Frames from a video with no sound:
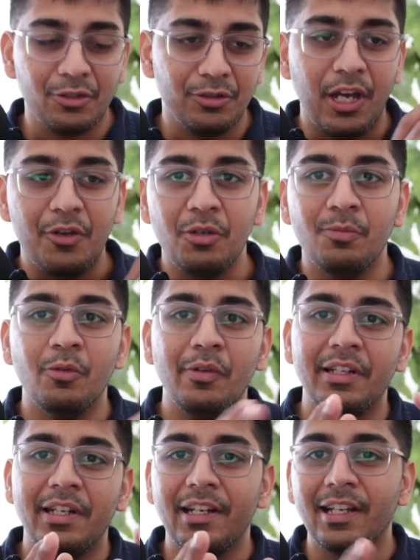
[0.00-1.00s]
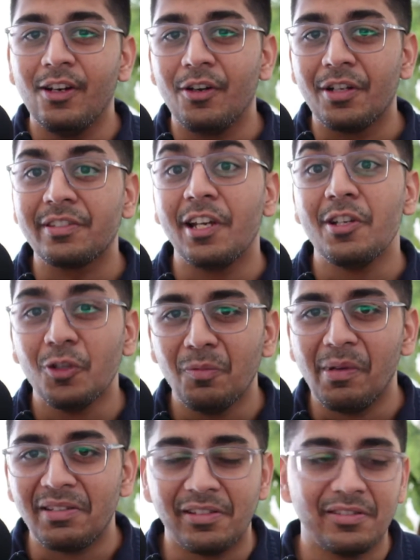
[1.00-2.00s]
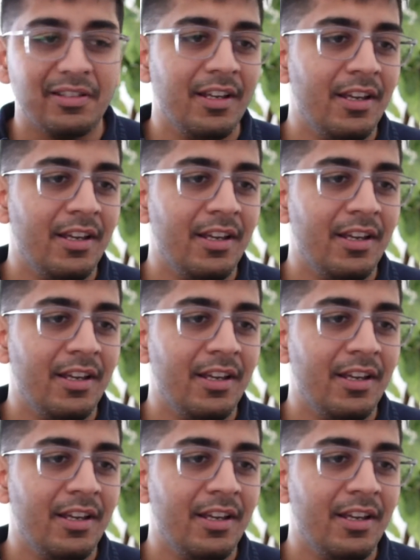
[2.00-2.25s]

So now you're moving data on a schedule basis.